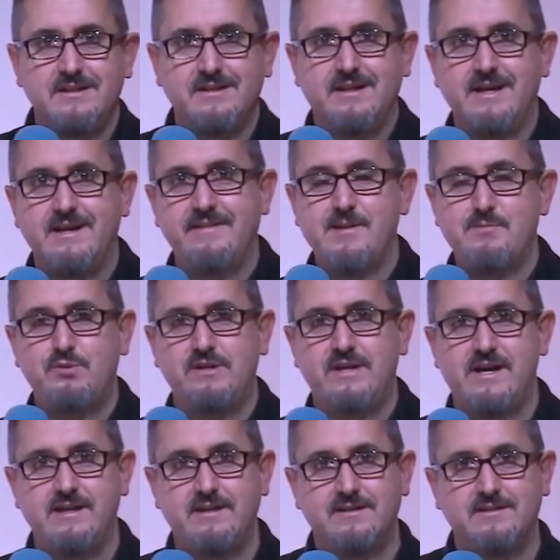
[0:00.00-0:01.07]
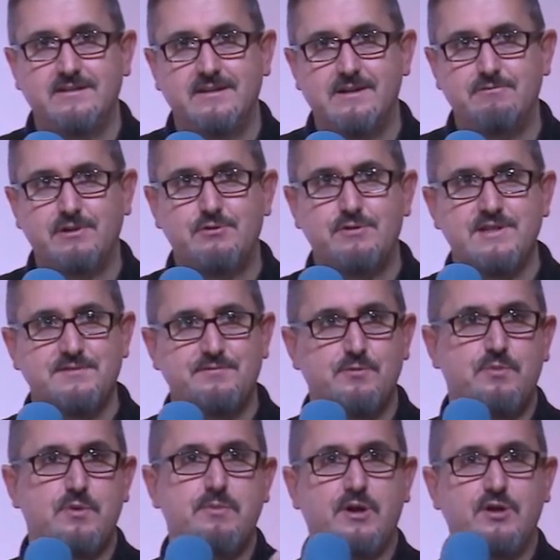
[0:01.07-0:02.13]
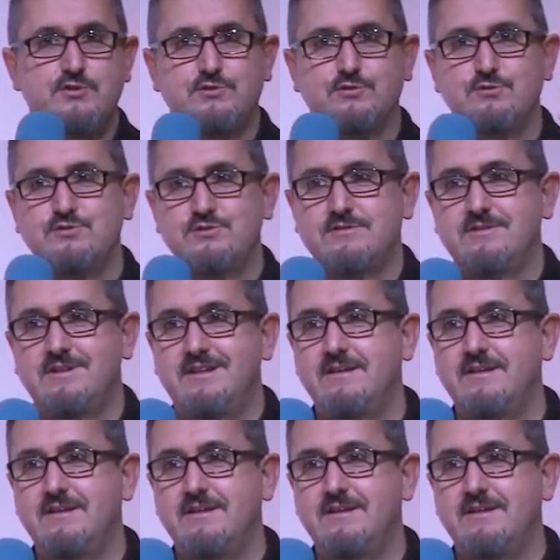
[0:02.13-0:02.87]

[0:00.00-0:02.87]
and they put out a, a request for proposals.